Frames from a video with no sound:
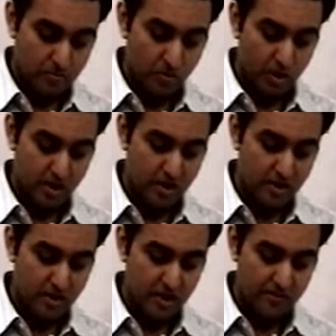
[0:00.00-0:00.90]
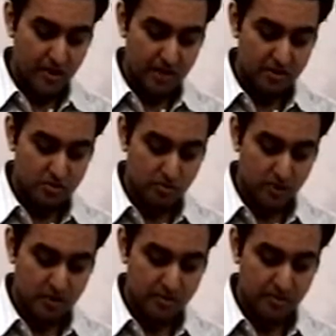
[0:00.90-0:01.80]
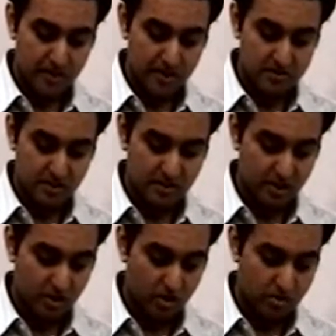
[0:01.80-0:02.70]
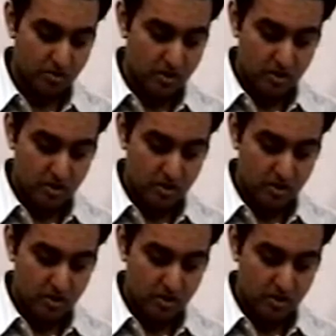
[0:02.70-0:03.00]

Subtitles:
Body and mind should work their best, and they cannot